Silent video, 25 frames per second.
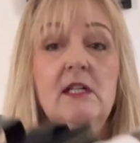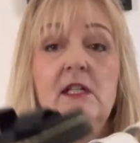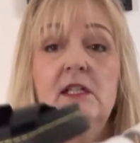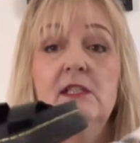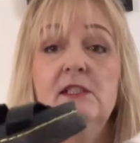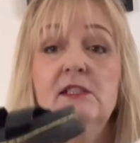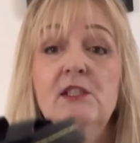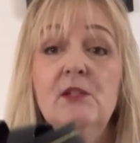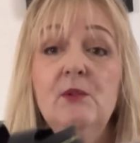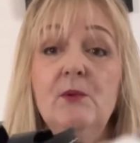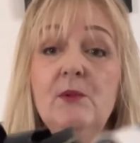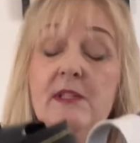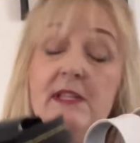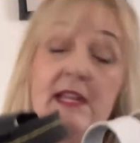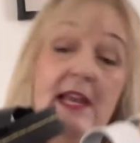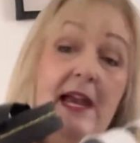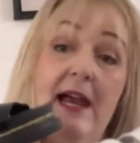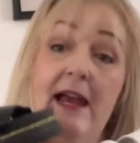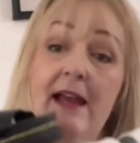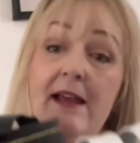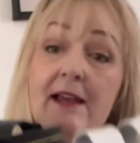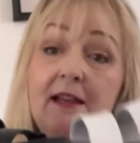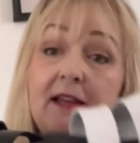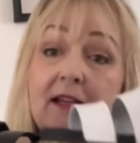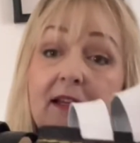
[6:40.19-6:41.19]
So
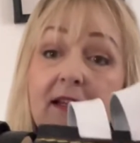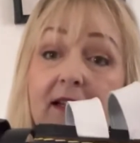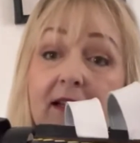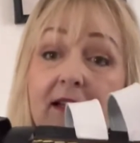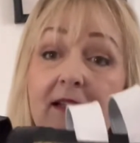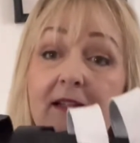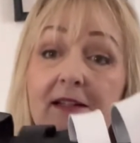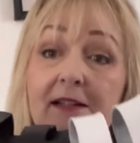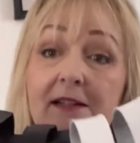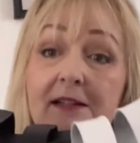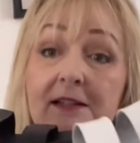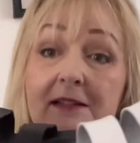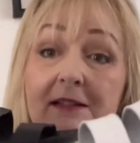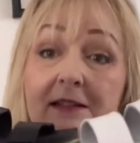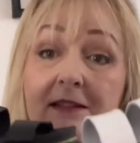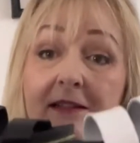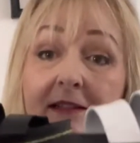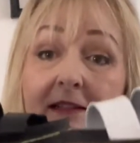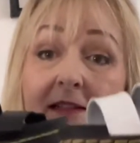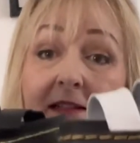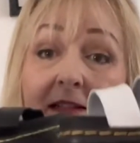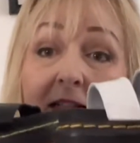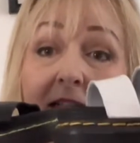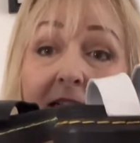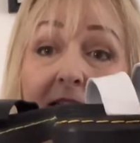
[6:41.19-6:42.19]
yeah,
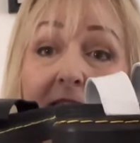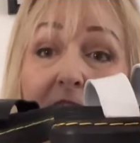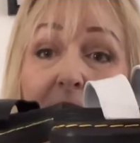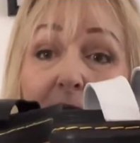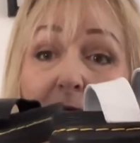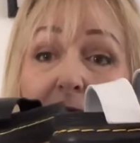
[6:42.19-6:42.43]
you